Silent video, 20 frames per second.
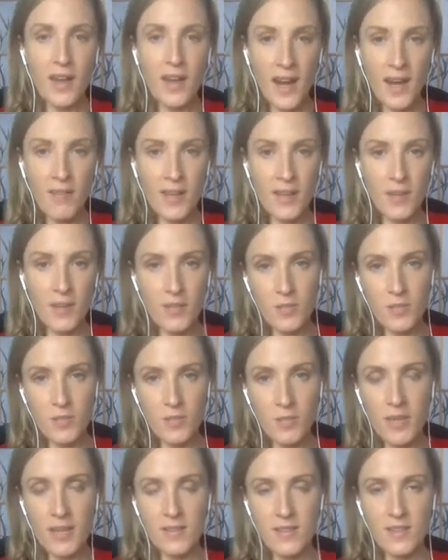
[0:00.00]
carving out
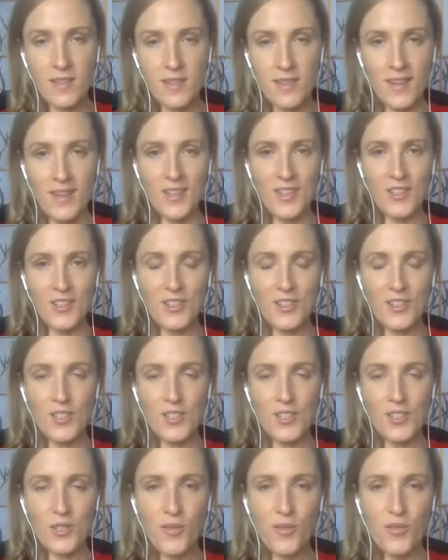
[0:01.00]
space
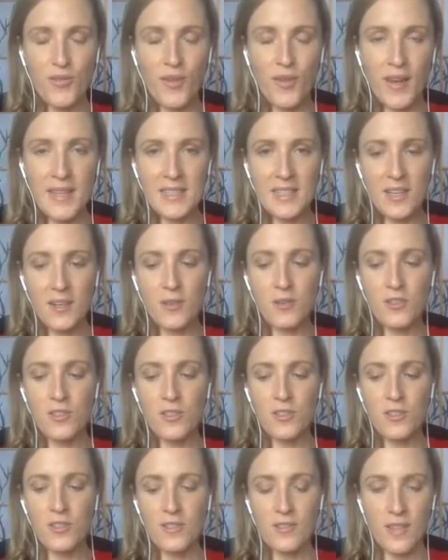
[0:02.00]
to find out
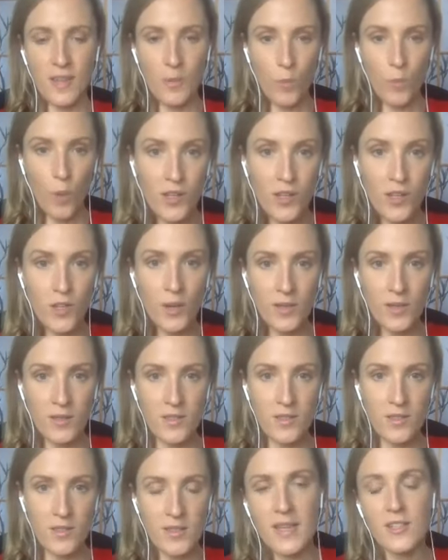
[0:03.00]
what you want
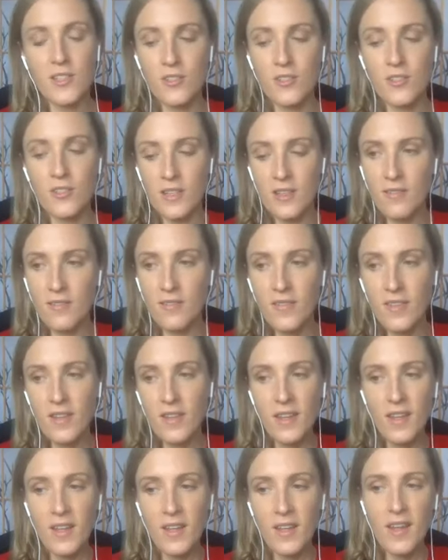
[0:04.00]
to say to yourself.
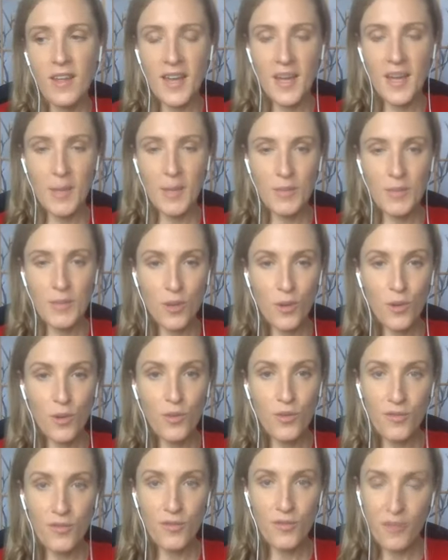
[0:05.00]
So
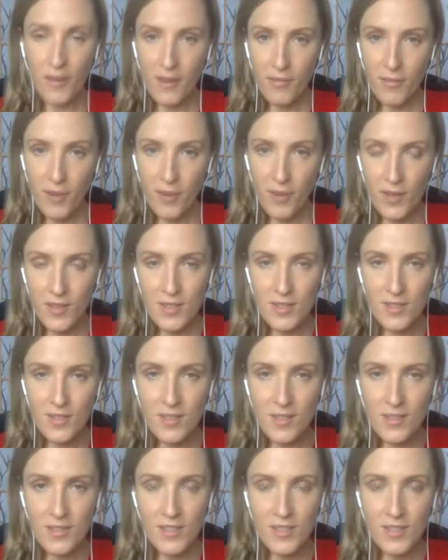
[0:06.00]
the very first
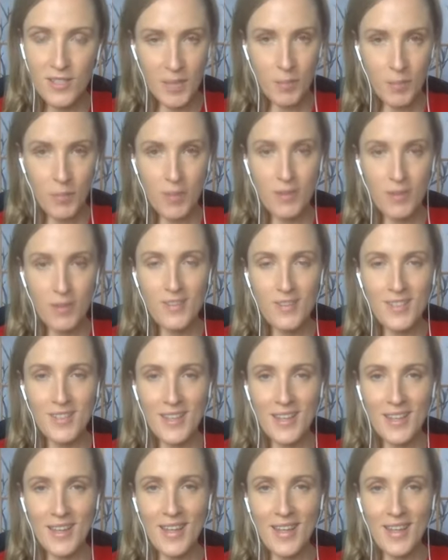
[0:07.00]
tip
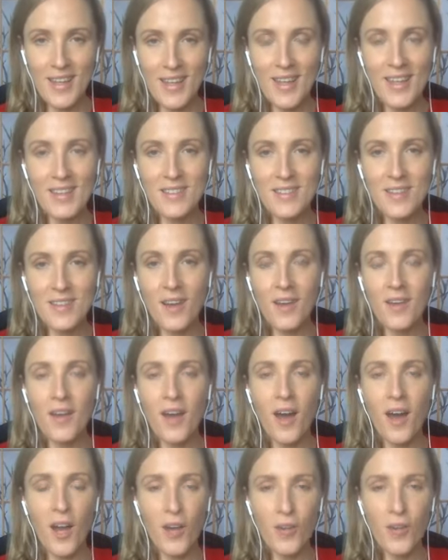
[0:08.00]
today is on
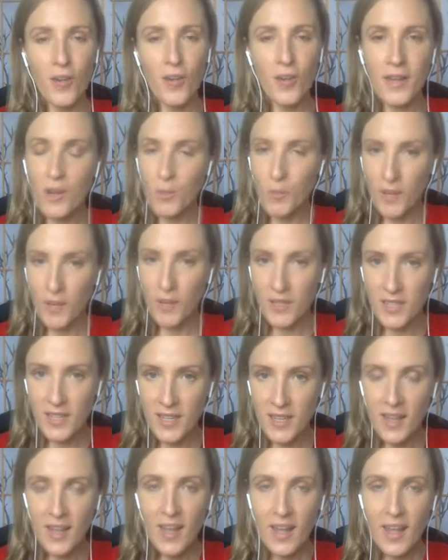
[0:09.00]
honoring your
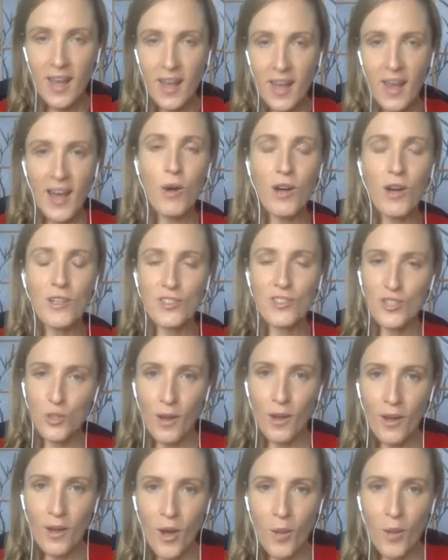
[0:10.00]
body and what's
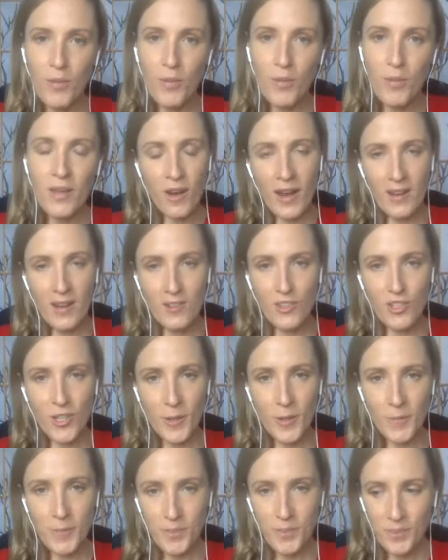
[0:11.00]
showing up in your
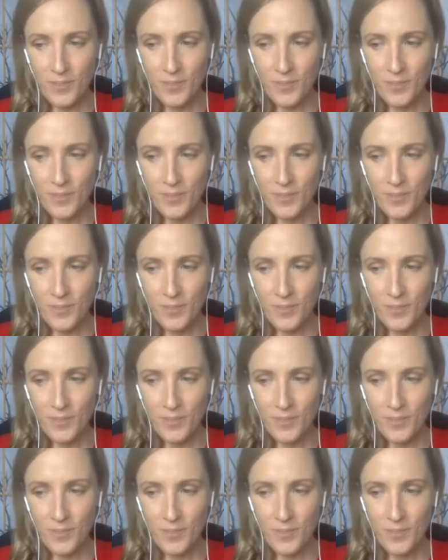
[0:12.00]
energy.